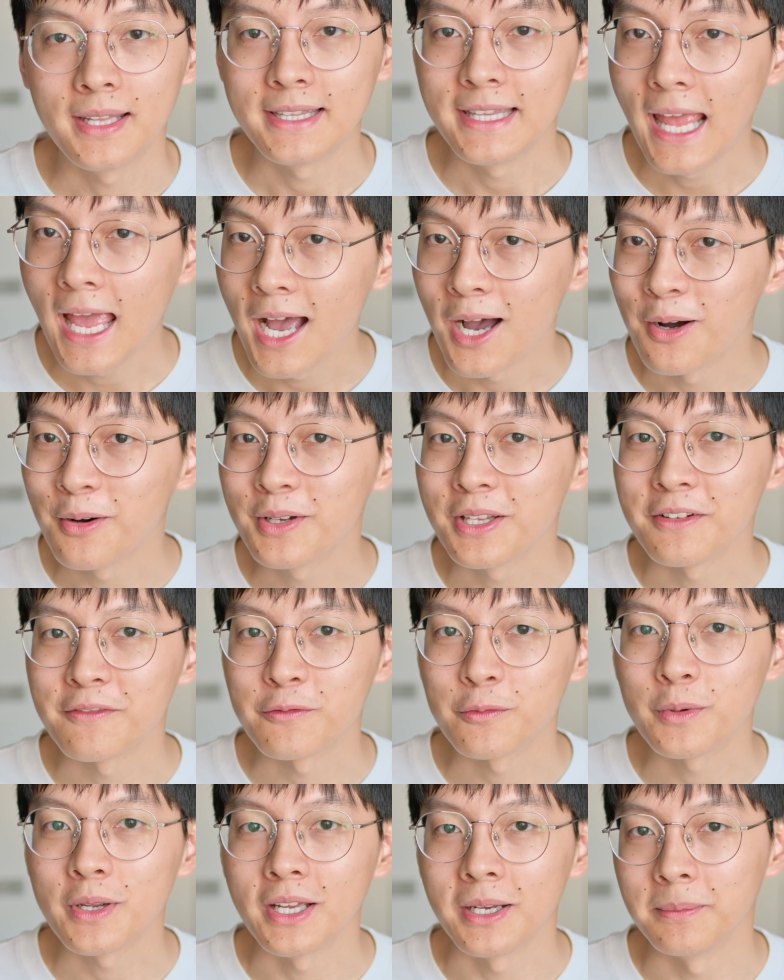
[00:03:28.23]
Now,
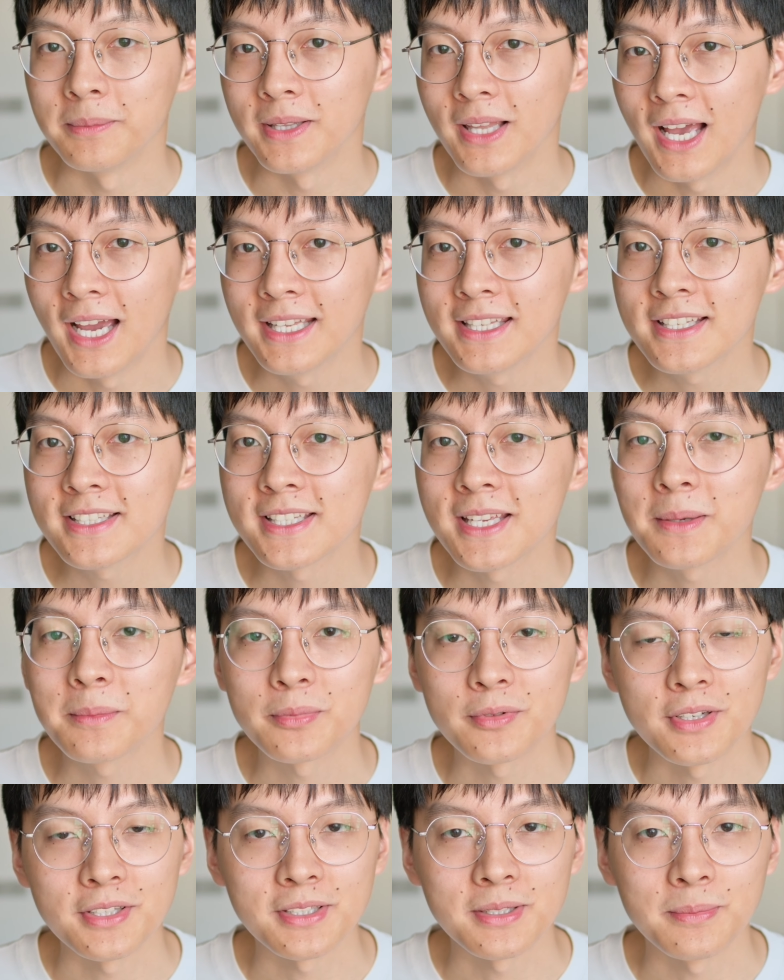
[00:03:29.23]
if we apply the same
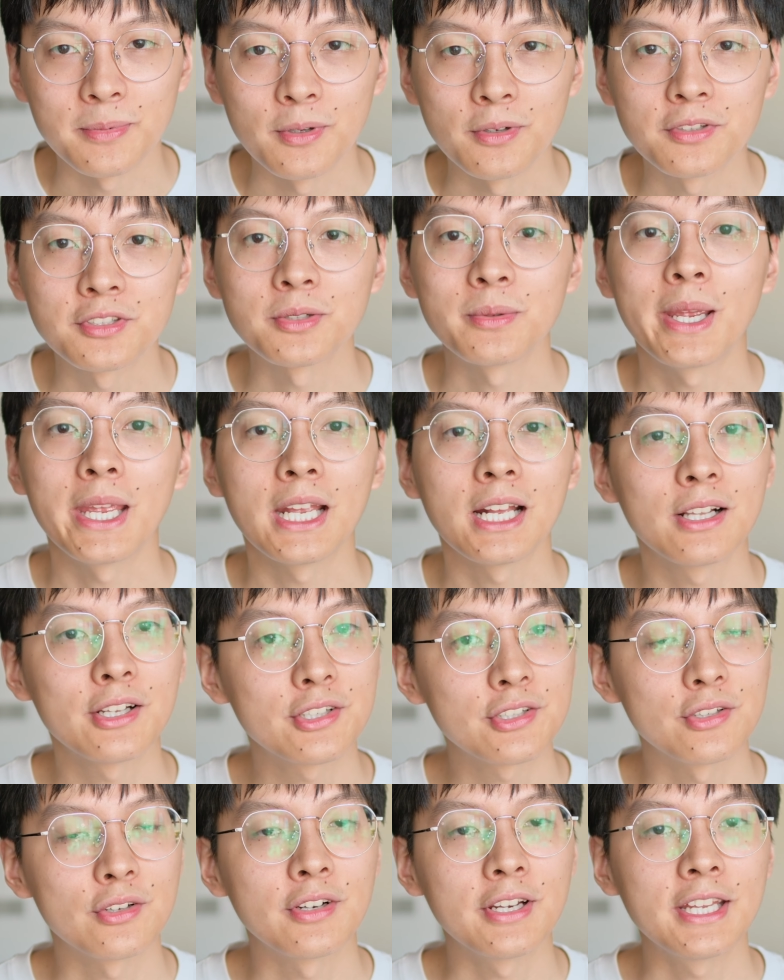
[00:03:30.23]
principle to
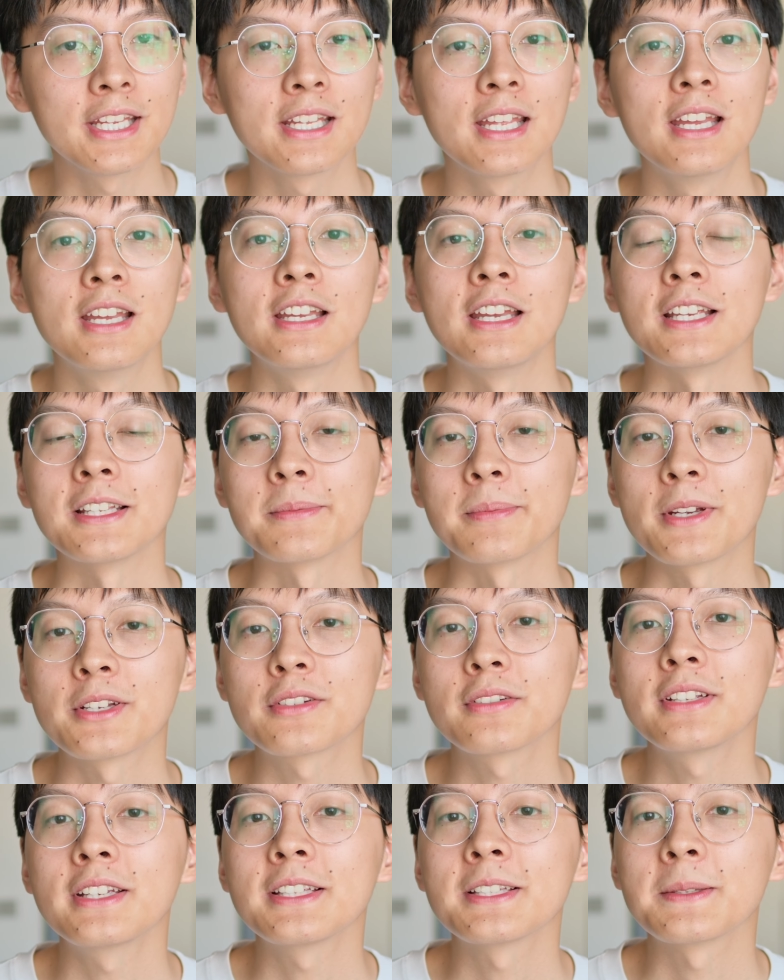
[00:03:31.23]
English learning,
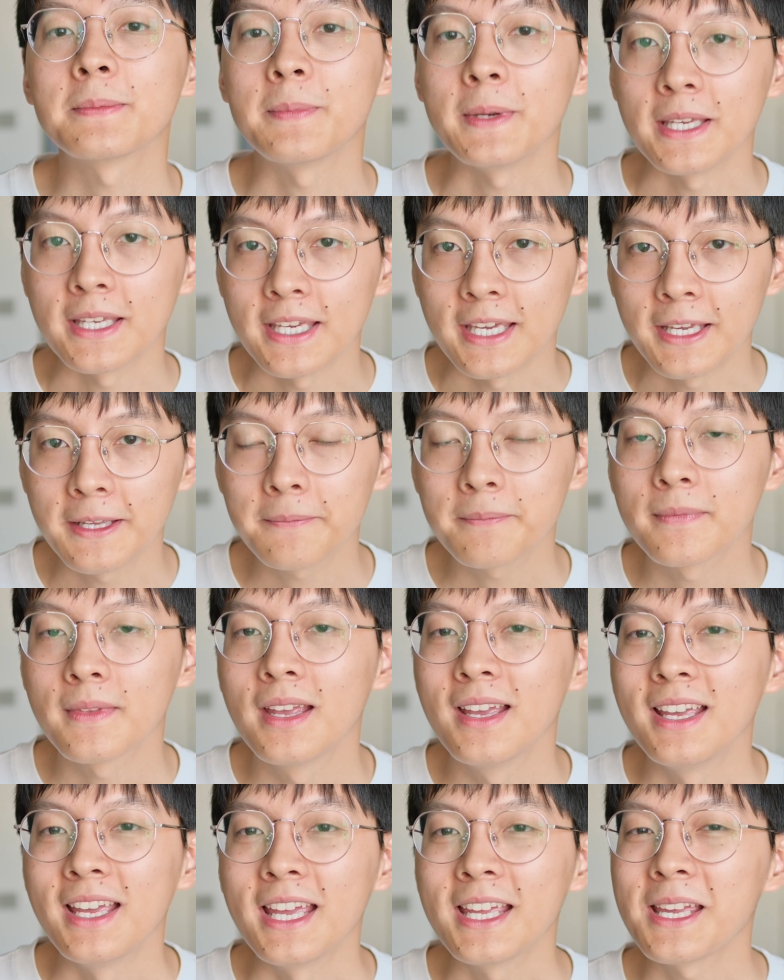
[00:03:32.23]
especially speaking,
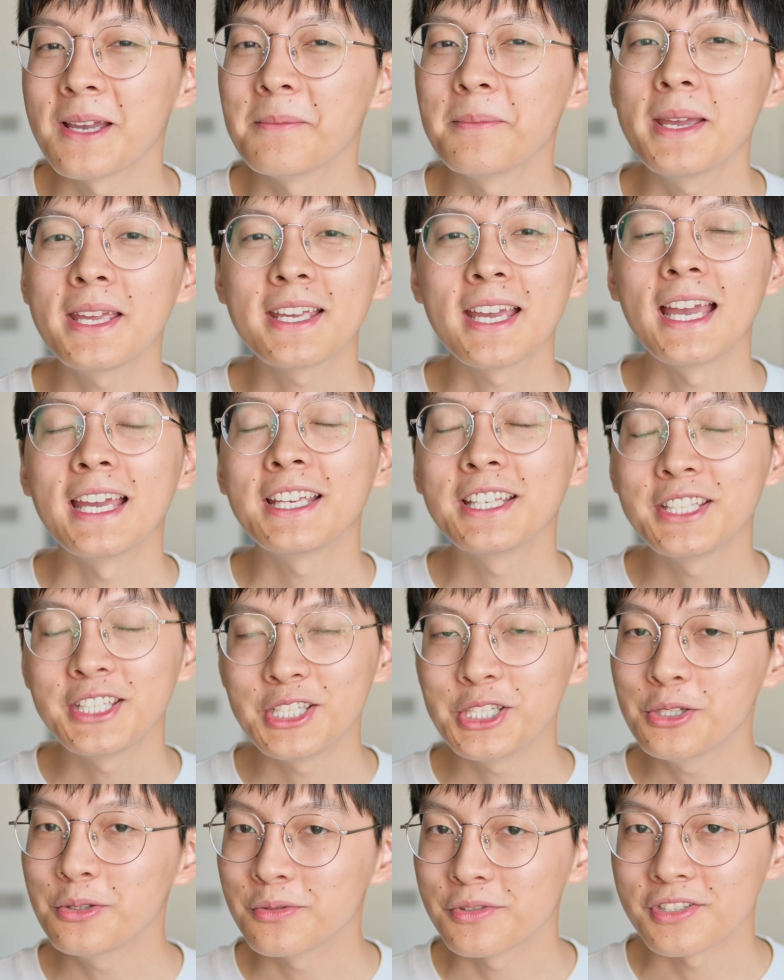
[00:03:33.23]
it can make a
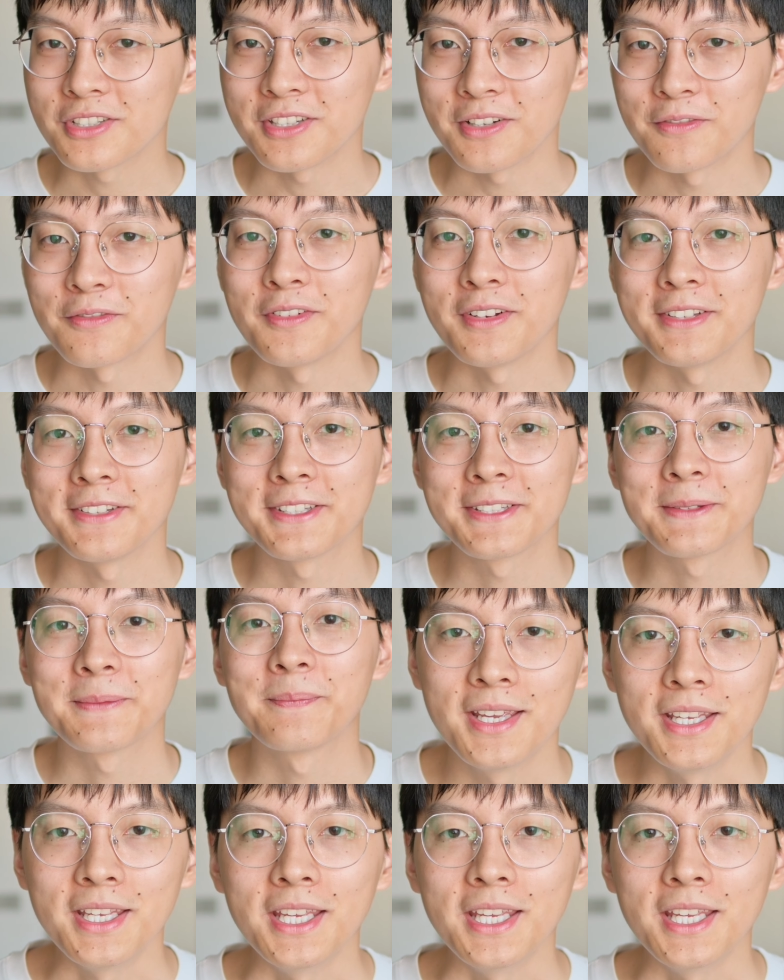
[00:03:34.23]
huge difference.